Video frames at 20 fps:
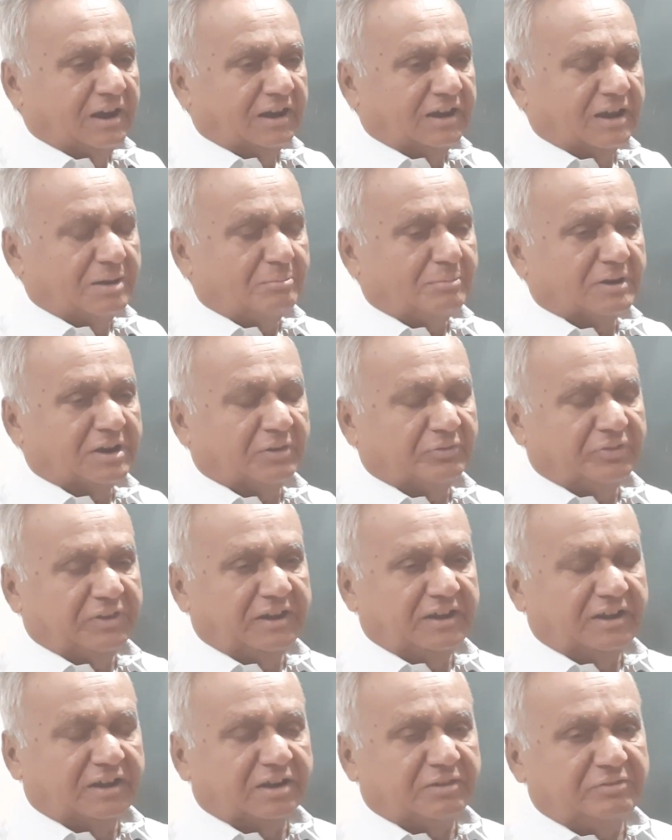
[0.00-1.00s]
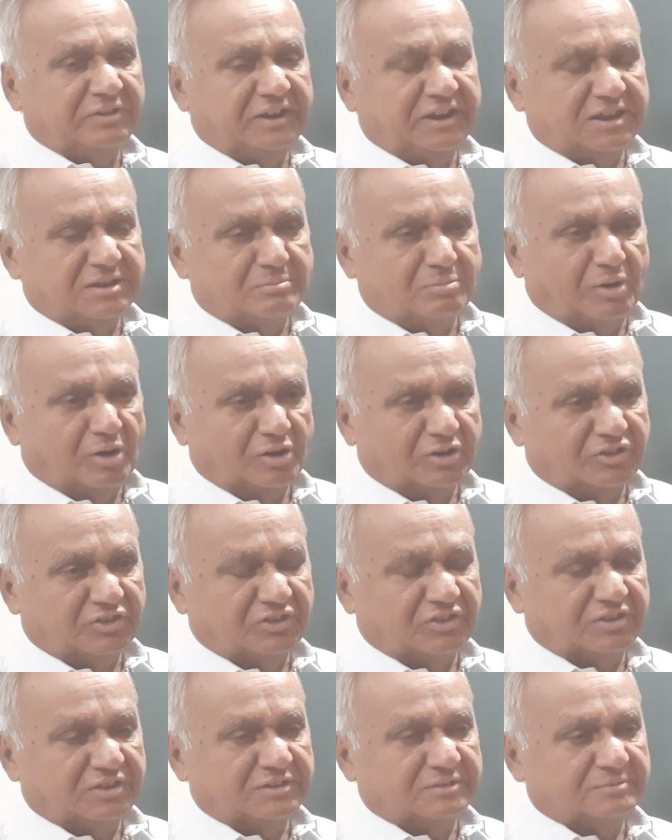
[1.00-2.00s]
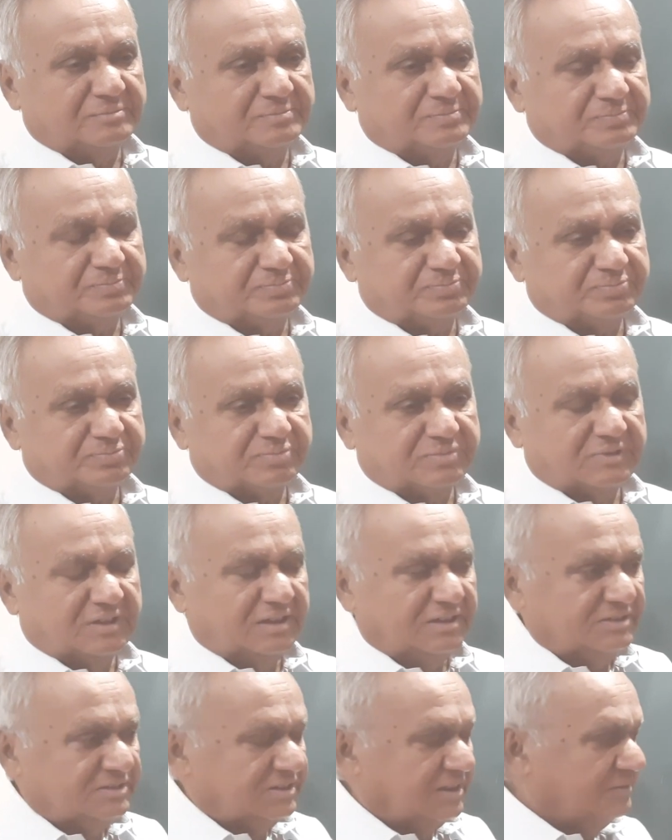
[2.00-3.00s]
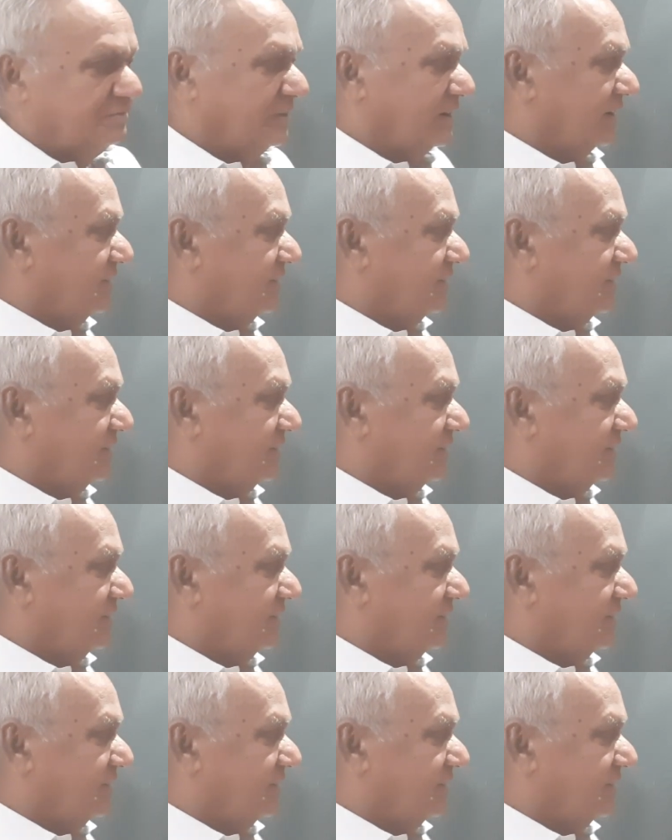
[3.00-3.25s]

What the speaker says: number of the intervening bonds. Say for